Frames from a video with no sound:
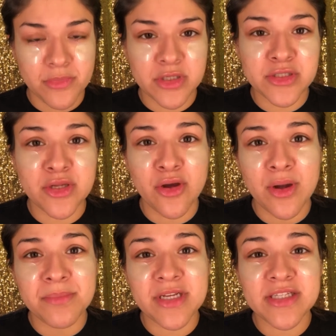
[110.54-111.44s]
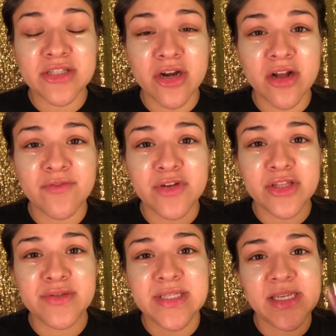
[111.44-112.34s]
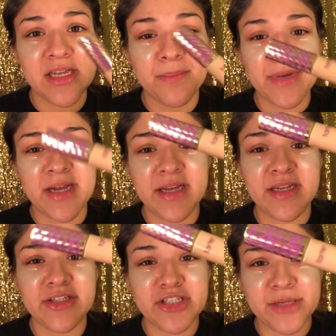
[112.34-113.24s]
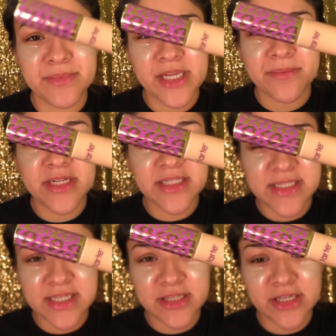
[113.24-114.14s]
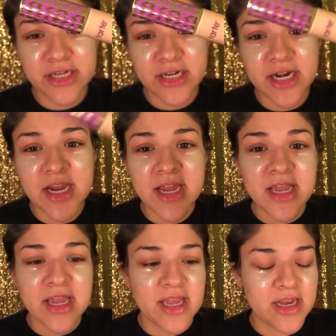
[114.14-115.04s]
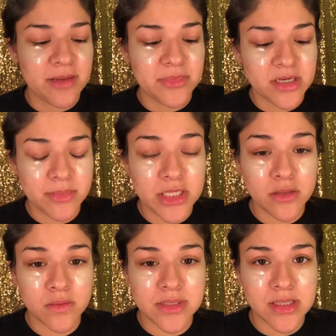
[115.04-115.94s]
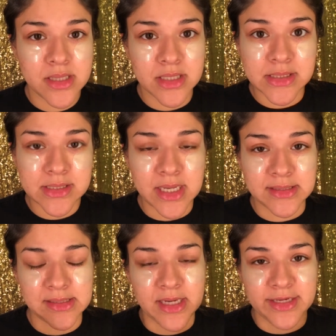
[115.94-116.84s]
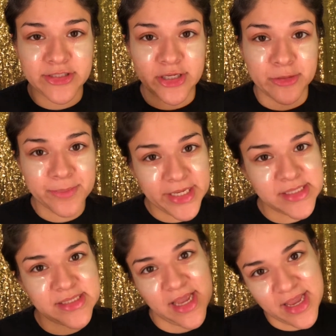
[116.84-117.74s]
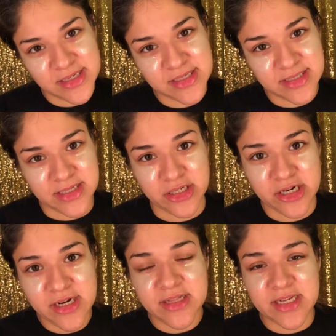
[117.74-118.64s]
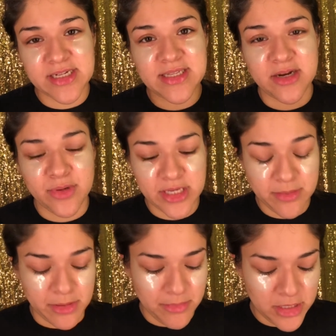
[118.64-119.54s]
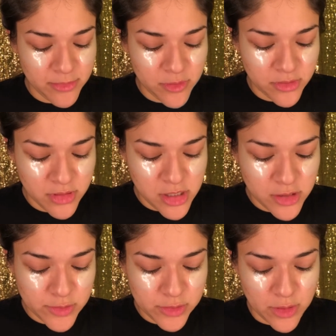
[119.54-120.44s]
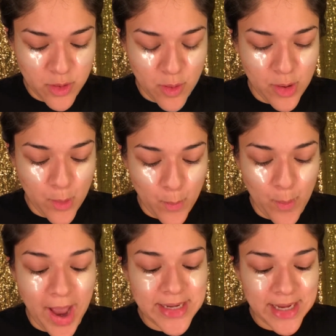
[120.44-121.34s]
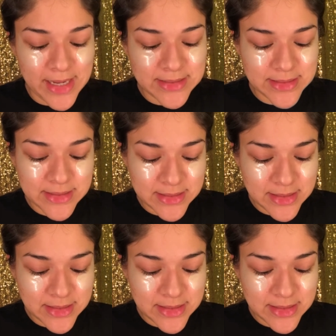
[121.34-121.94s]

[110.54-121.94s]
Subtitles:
So I'm gonna start off with using my Shape Tape concealer, and I'm gonna be using this as an eyeshadow base and a concealer. Like I said, I wanna keep it minimal, so why not